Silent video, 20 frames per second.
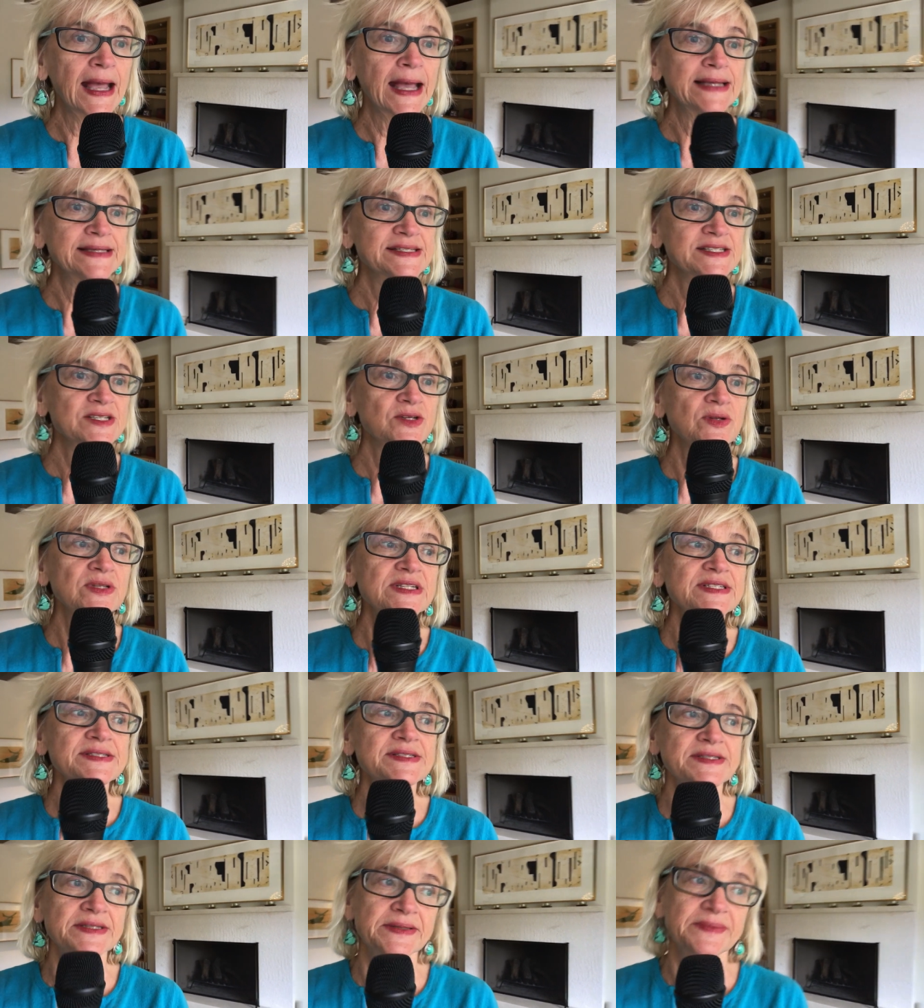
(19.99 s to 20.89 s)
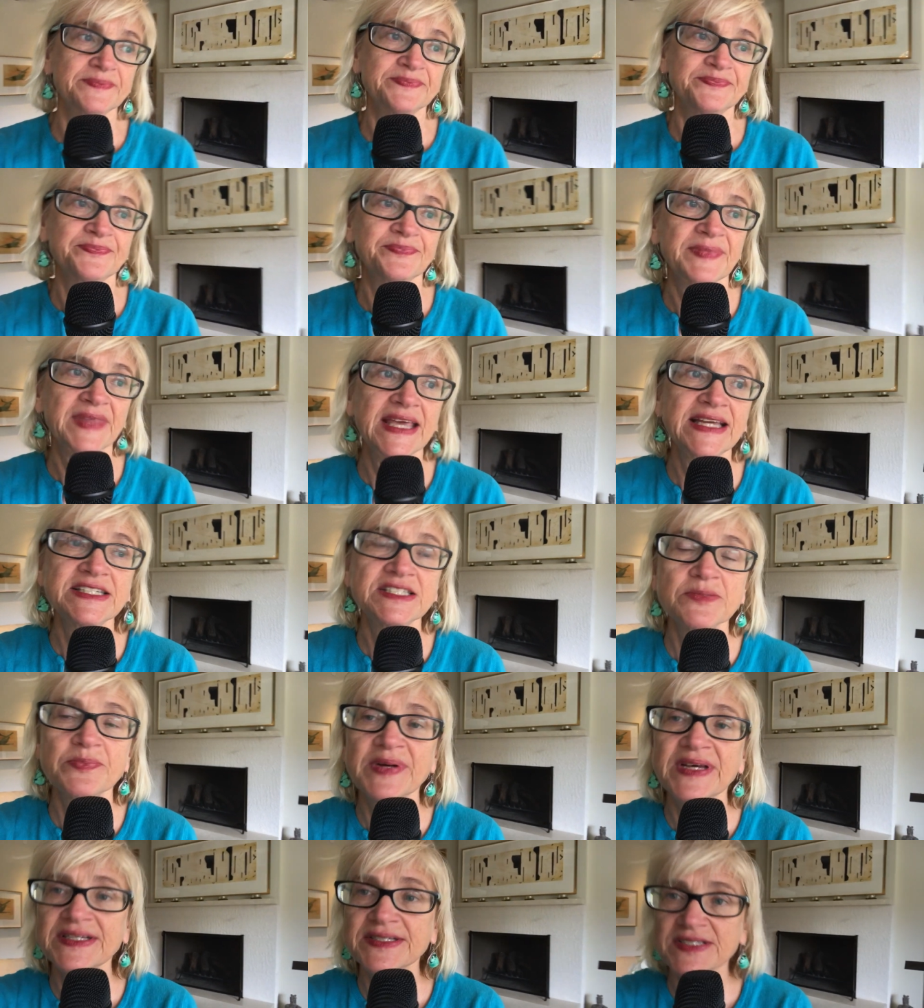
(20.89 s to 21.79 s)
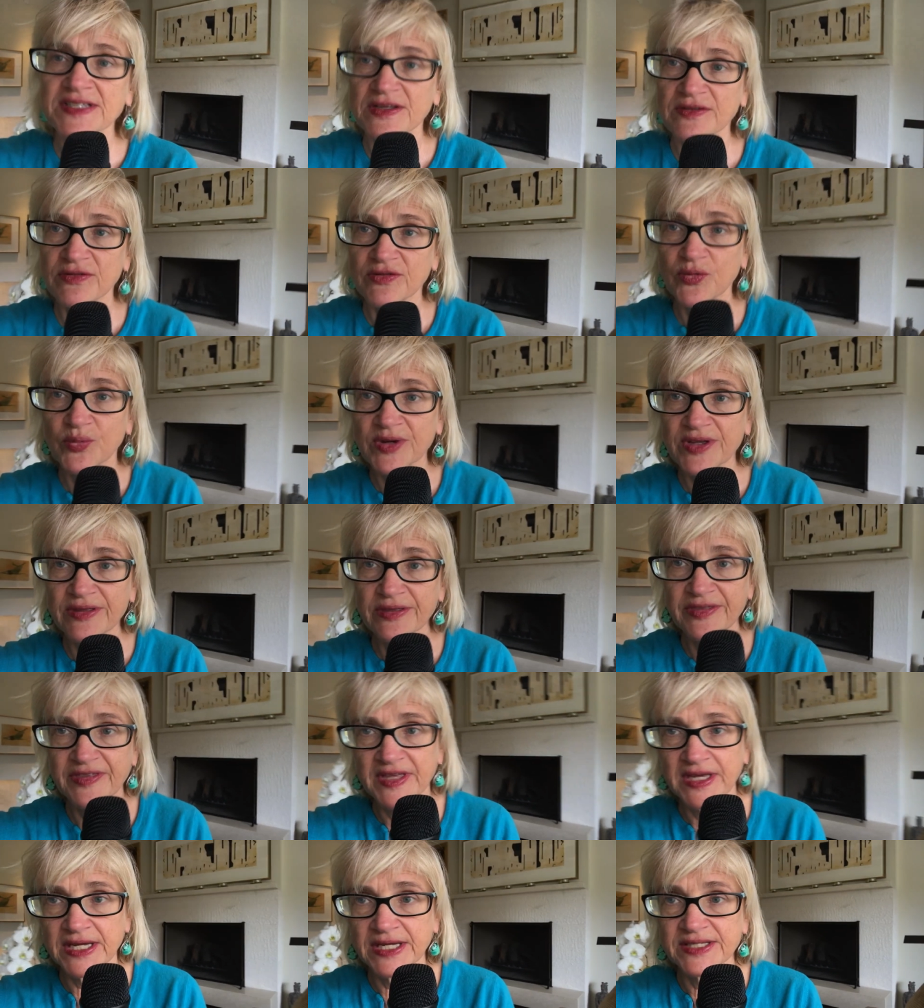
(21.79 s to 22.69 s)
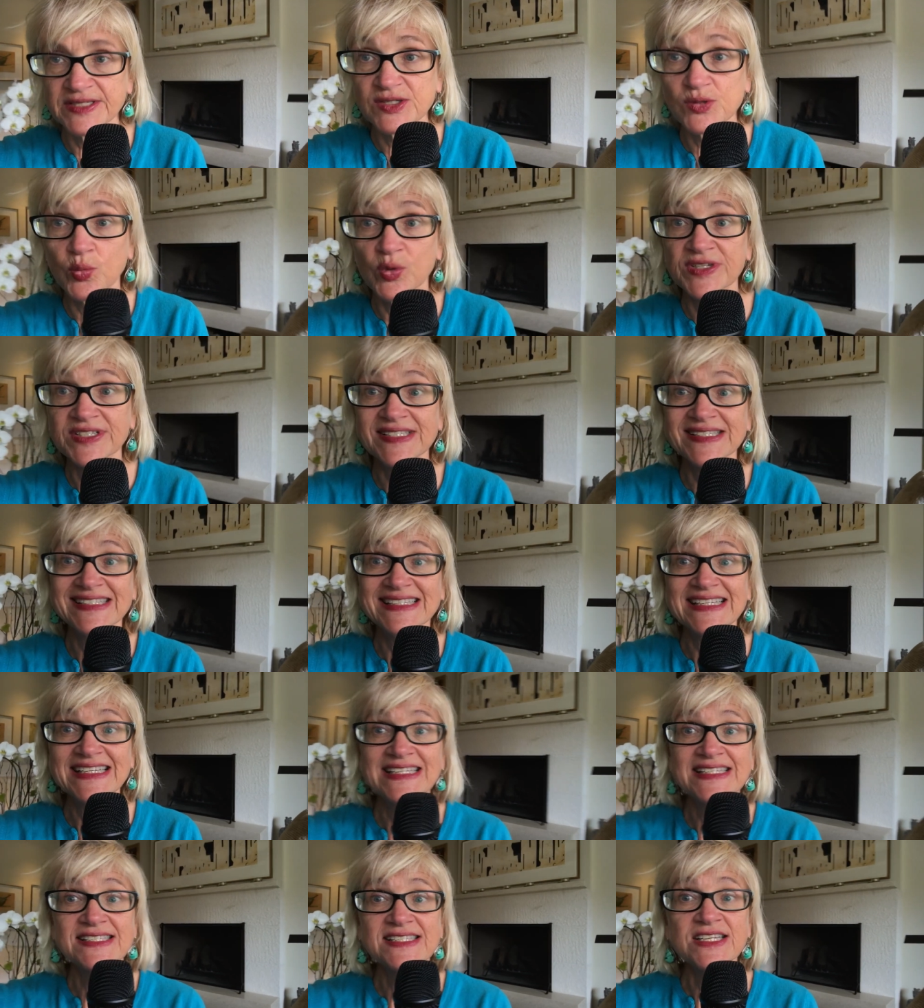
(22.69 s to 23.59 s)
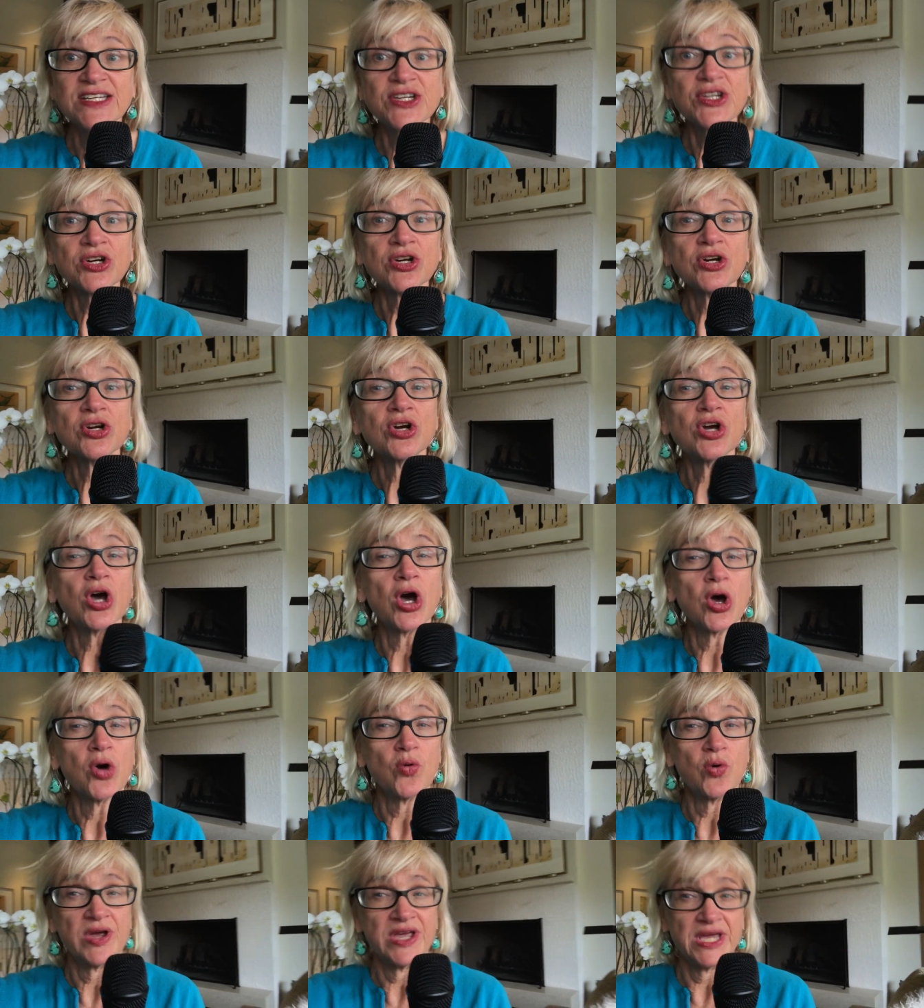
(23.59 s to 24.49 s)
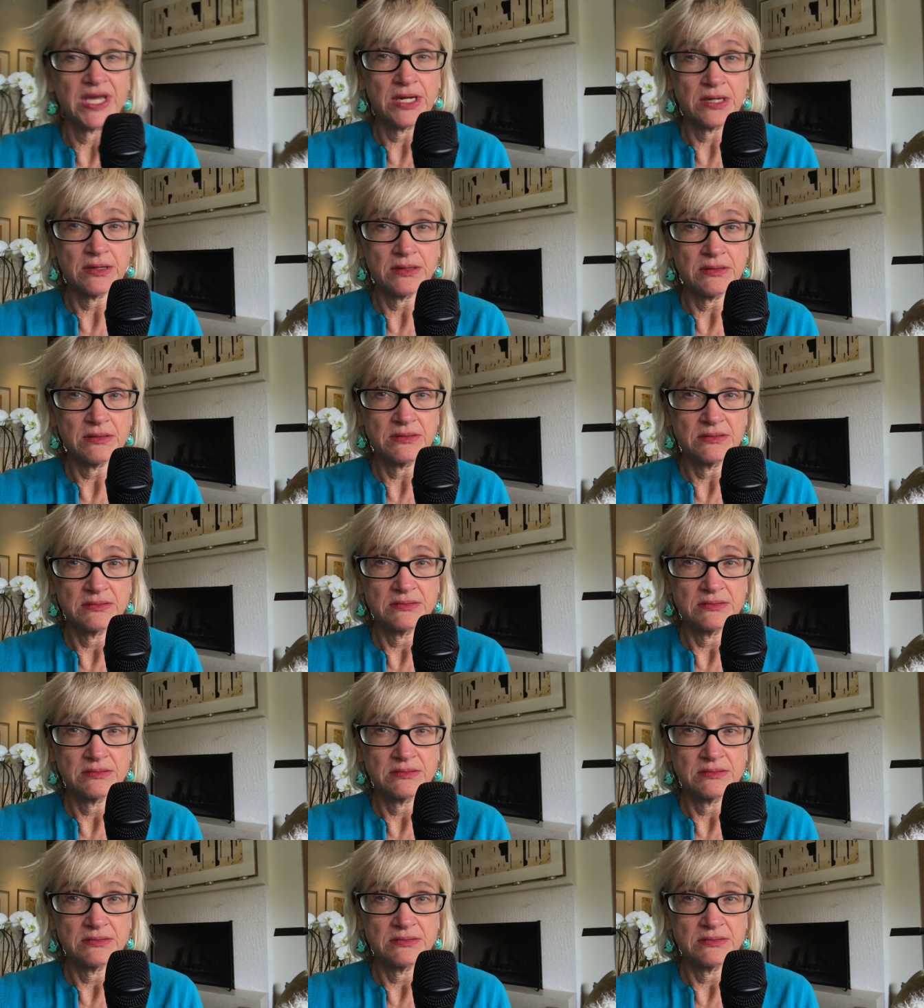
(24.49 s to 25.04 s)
So listen, it depends on 3 things. What season you're going,